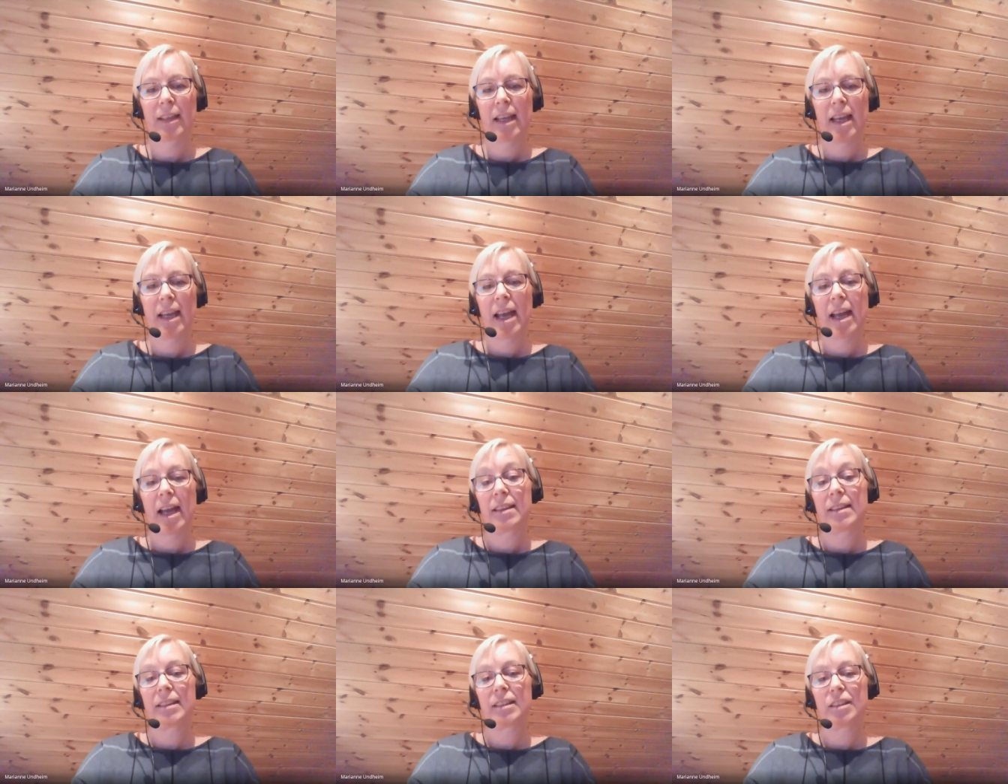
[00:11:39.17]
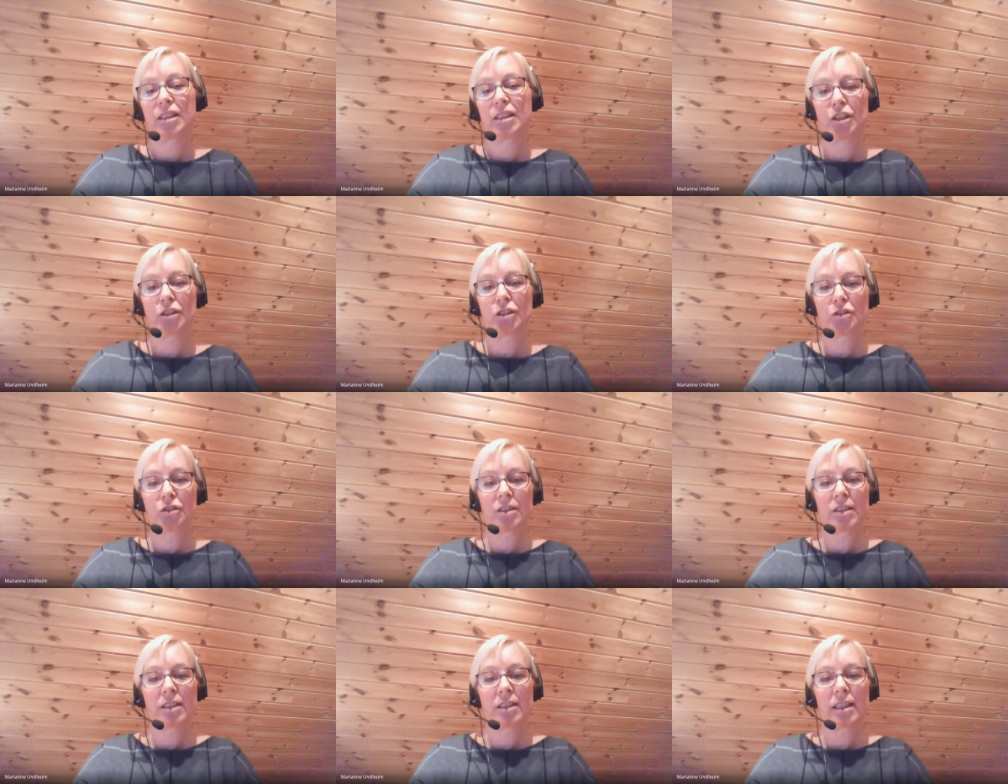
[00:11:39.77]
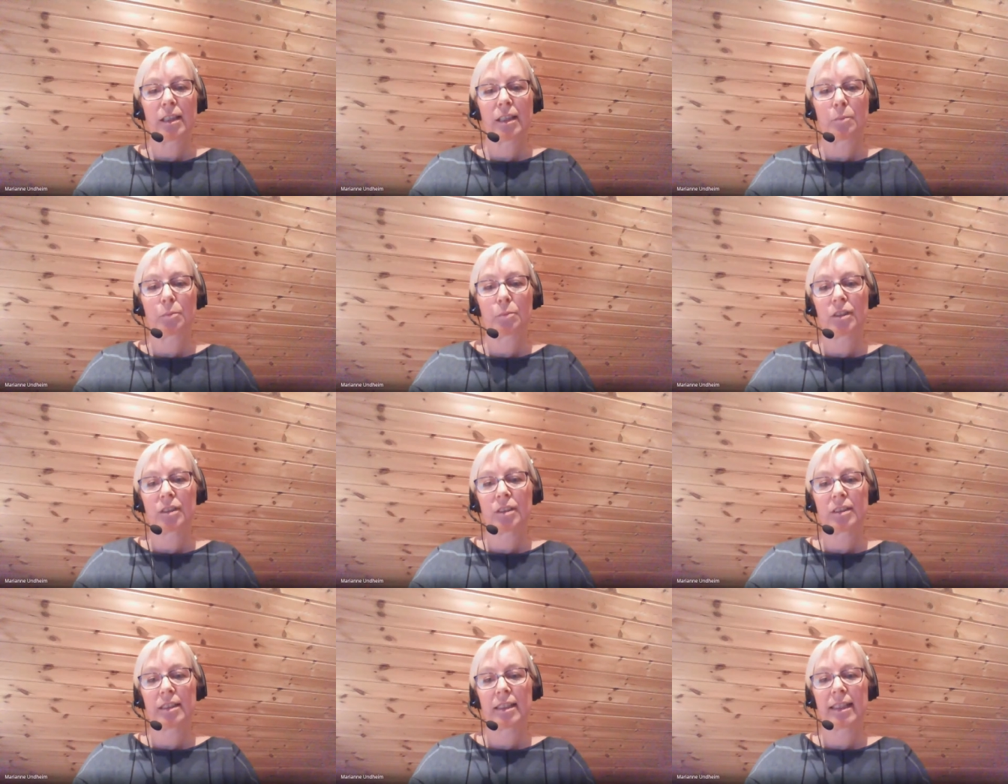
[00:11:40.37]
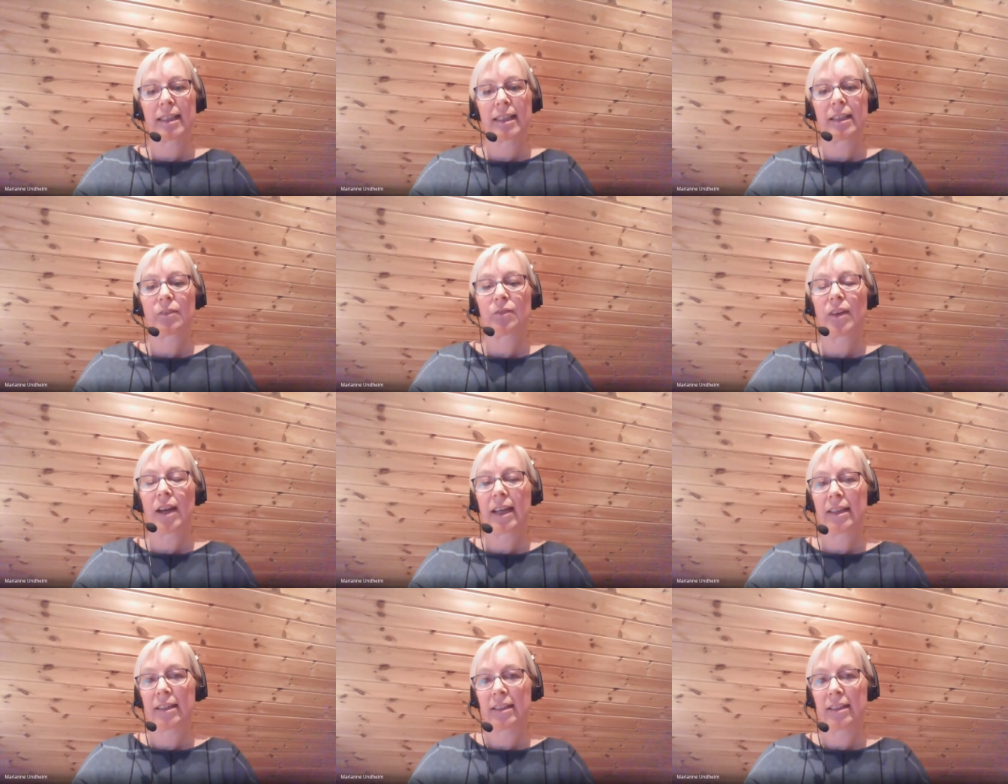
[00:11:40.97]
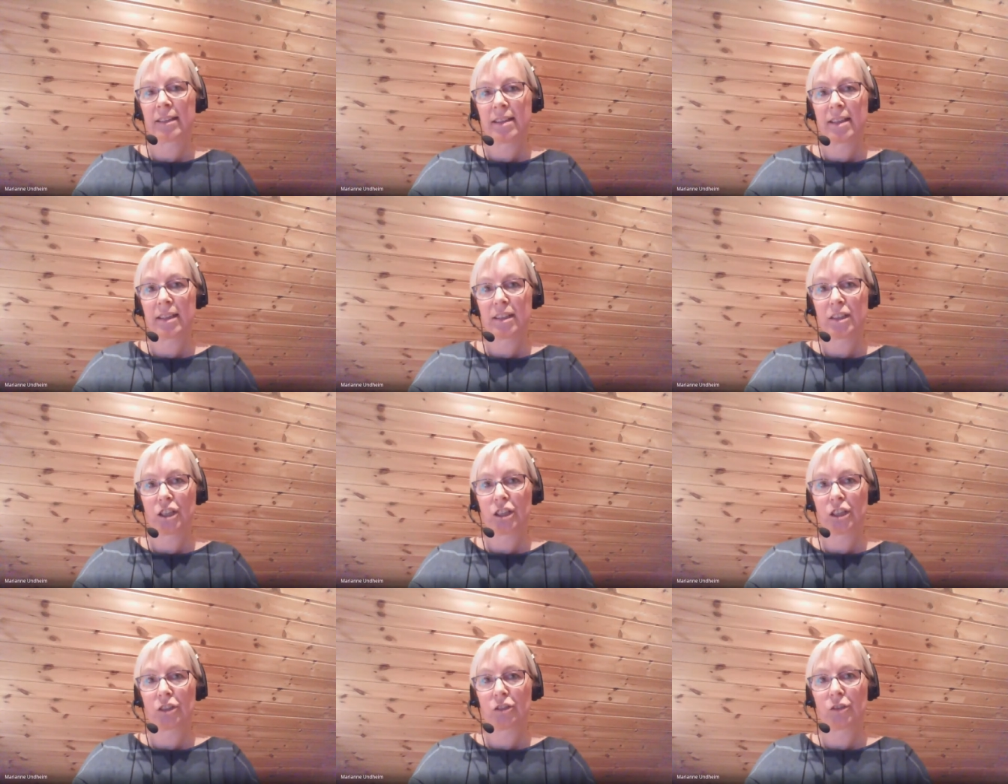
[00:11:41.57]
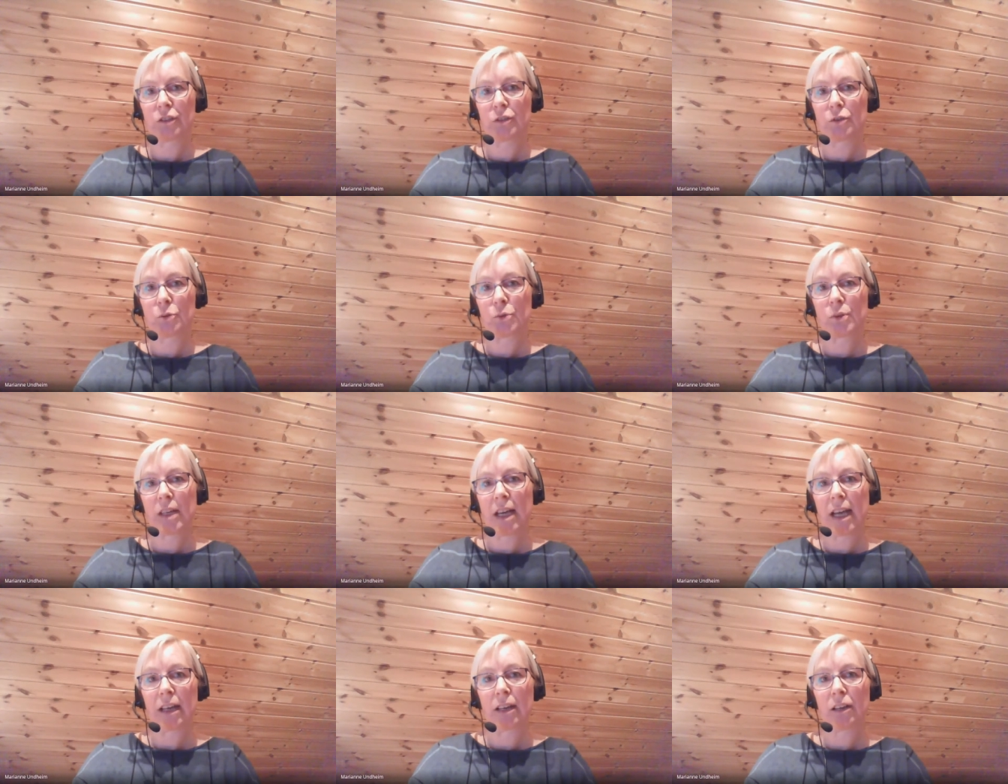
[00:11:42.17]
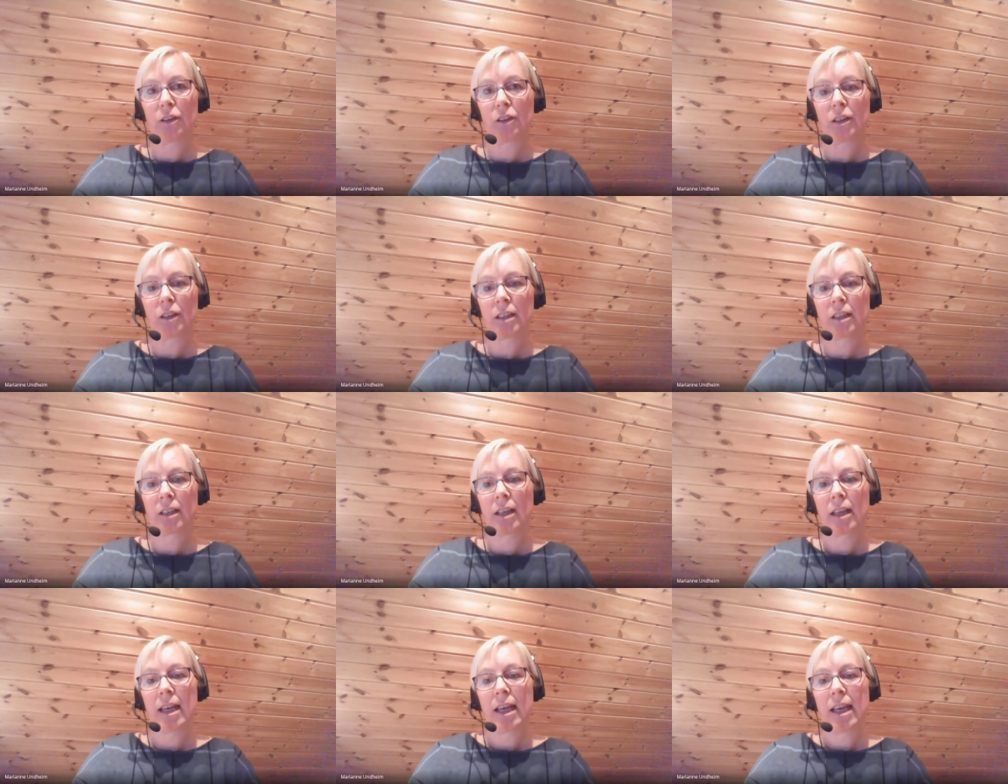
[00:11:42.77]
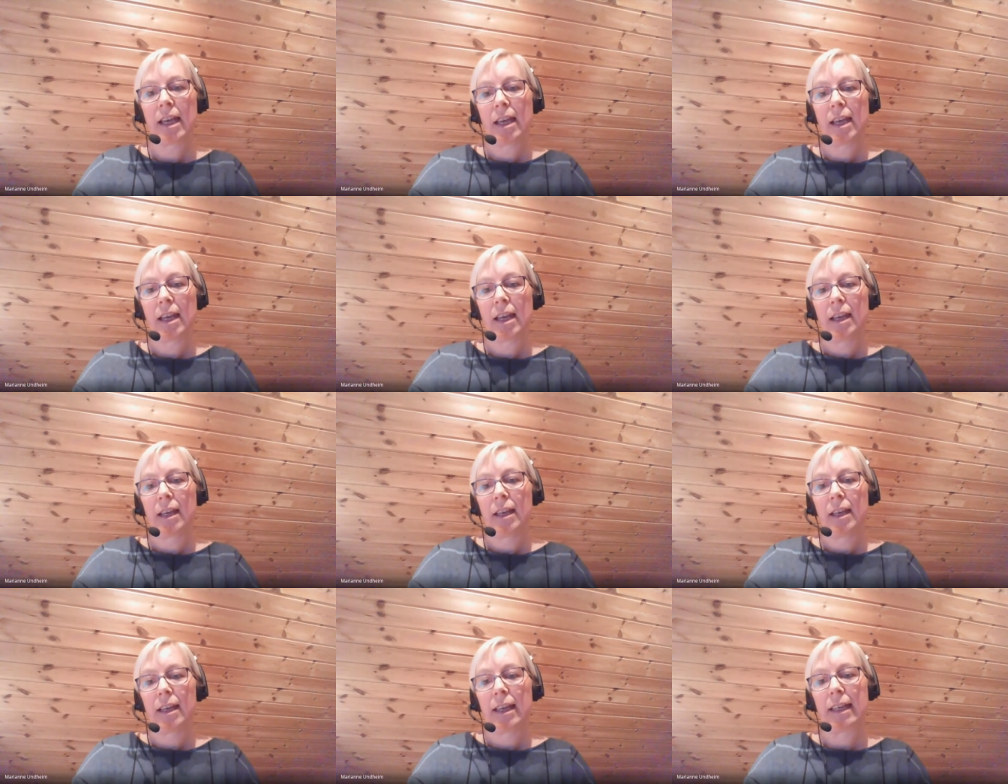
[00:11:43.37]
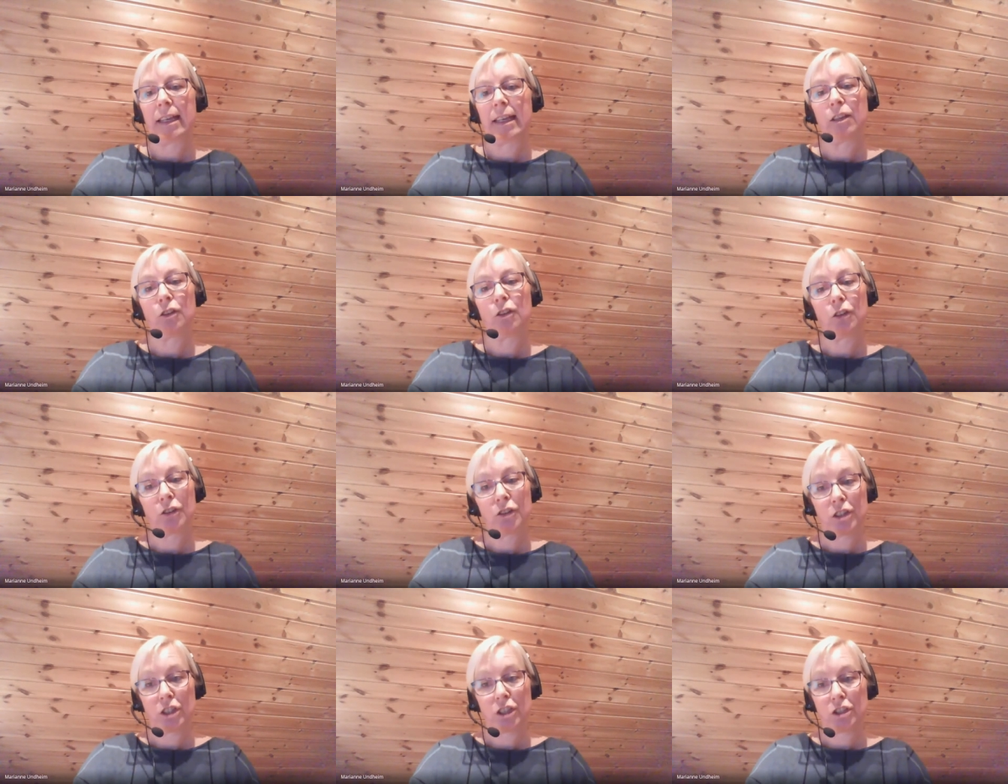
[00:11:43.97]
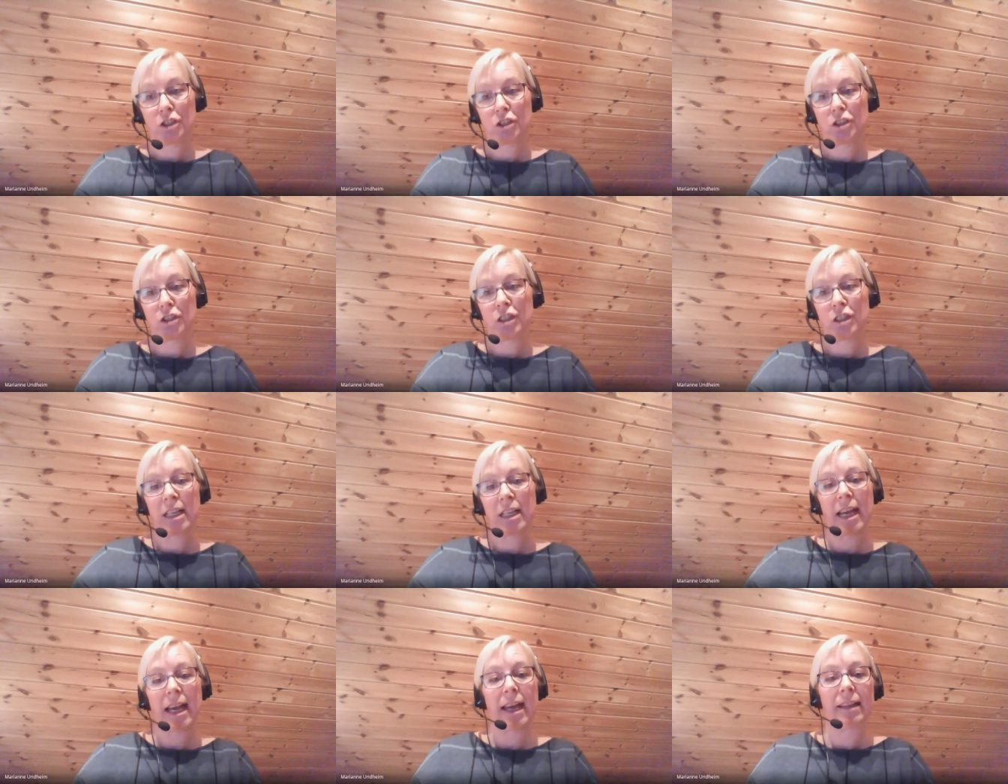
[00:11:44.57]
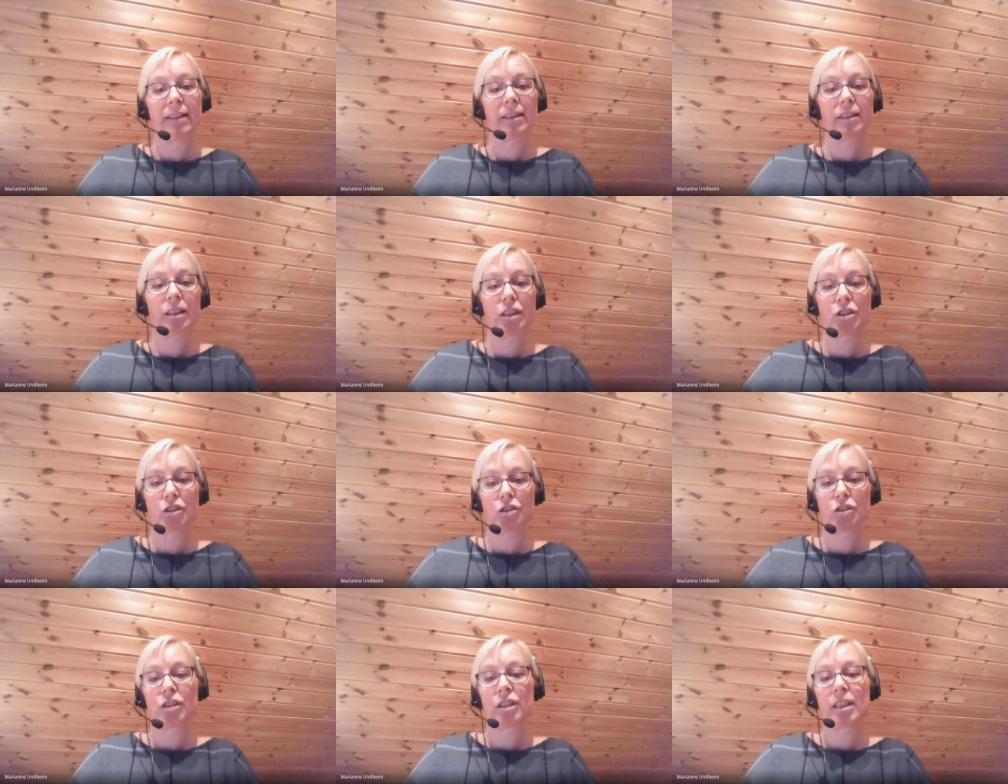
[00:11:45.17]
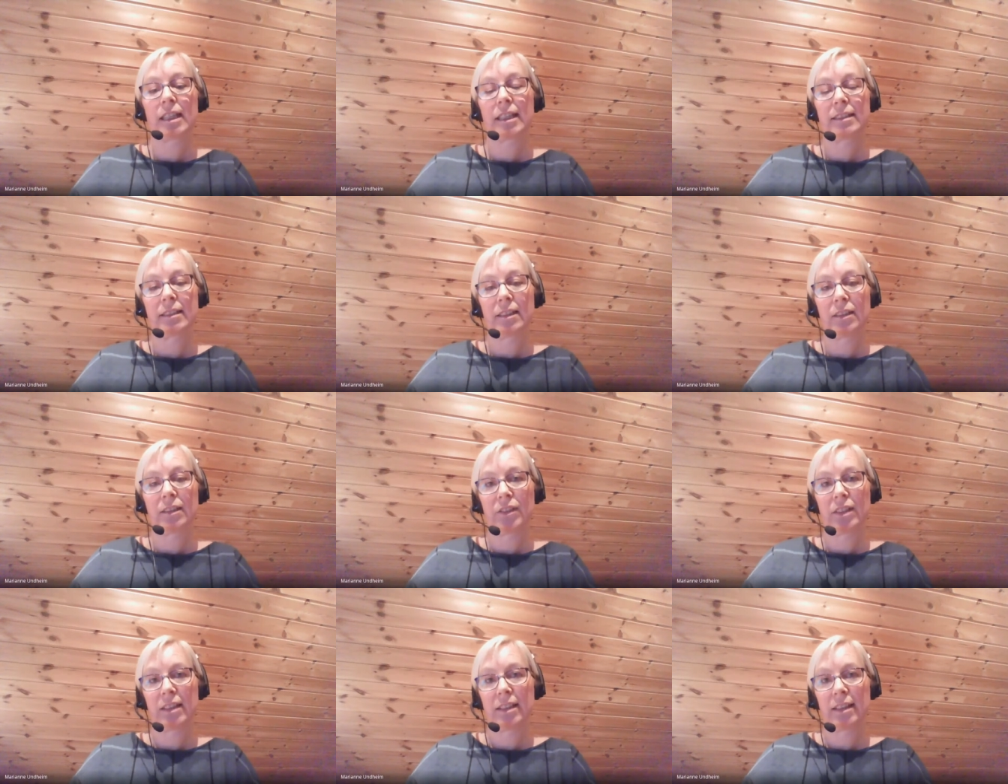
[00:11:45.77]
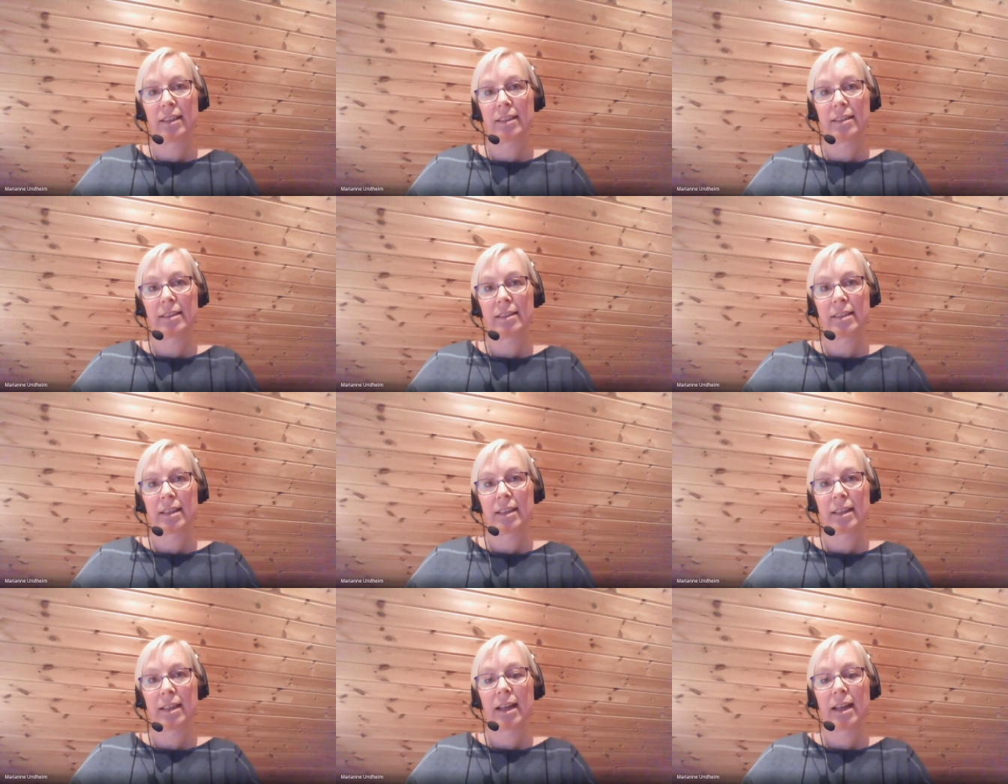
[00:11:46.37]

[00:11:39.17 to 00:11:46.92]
and the teachers deliberately invited the children to dialogue in non-digital and digital activities.